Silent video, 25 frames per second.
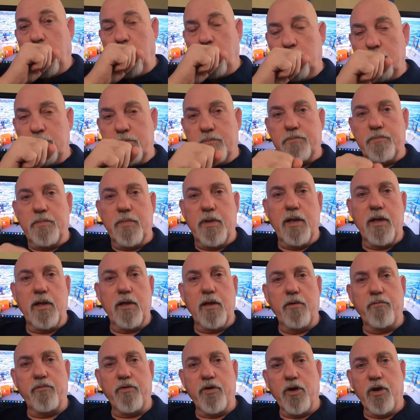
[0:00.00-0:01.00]

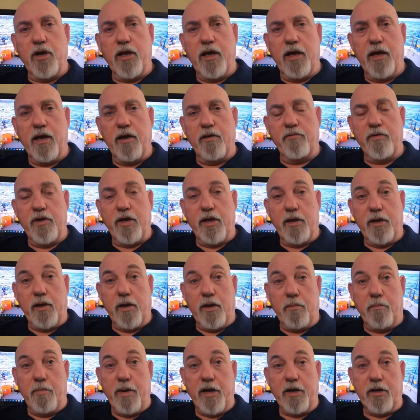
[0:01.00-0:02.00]
if you're going to have a
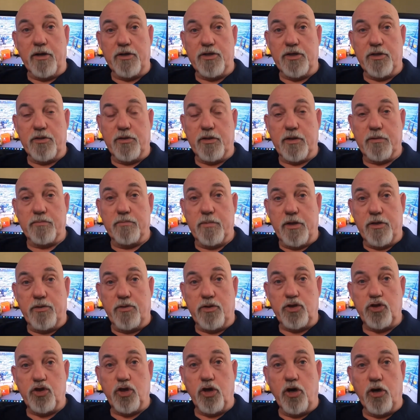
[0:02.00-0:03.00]
uh, marriage in the in
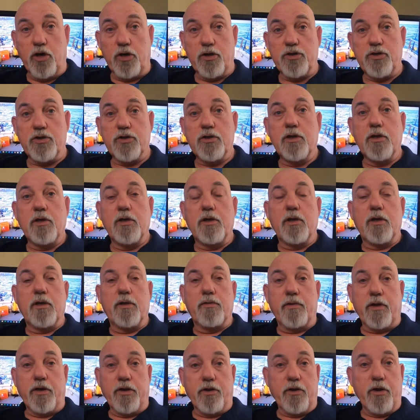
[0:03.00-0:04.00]
the church,
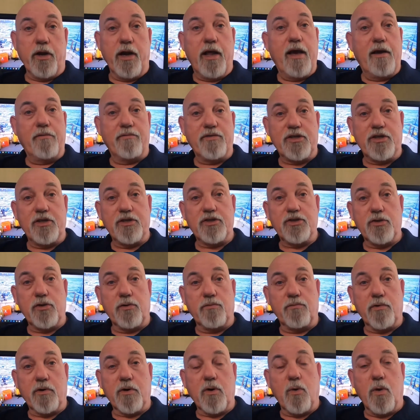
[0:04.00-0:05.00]
then you're going to have
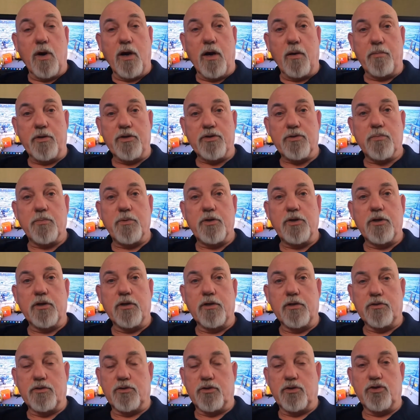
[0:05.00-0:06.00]
additional requirements
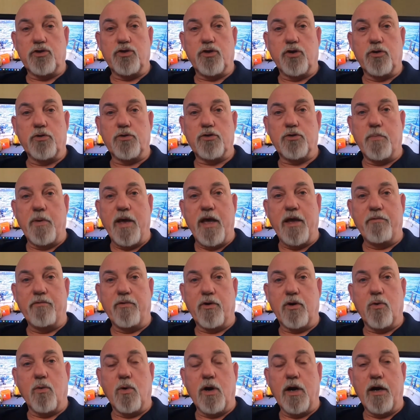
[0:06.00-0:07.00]
because the church may
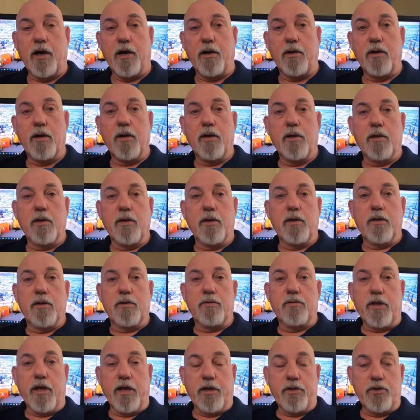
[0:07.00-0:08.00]
require
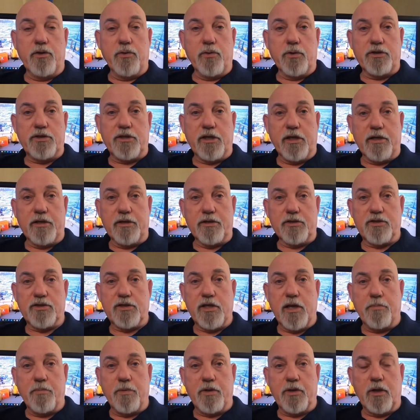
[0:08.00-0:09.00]
that you attend a,
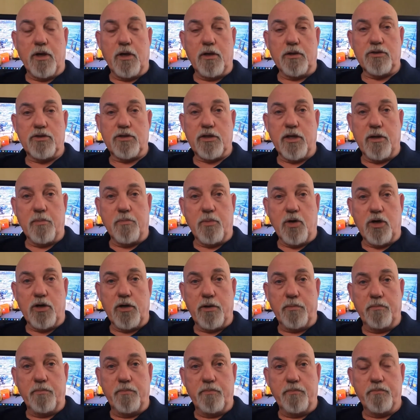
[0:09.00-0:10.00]
sem- a
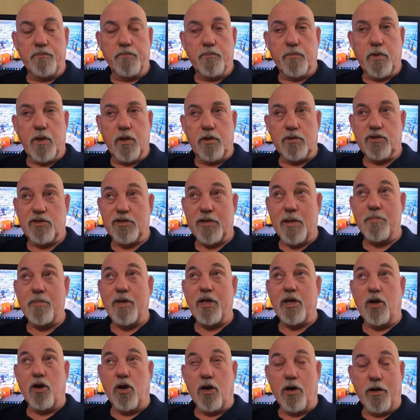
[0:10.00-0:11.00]
seminar, a
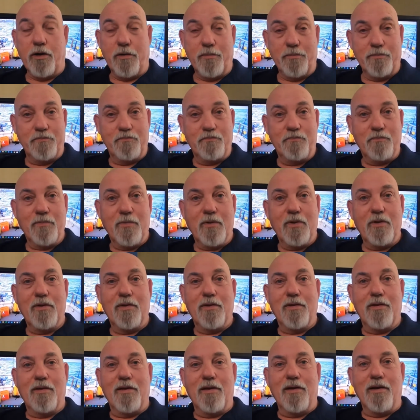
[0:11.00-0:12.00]
seminar,
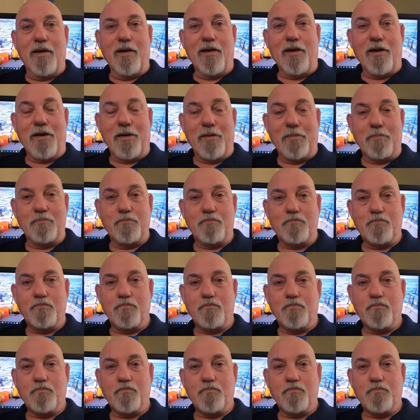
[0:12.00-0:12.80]
um,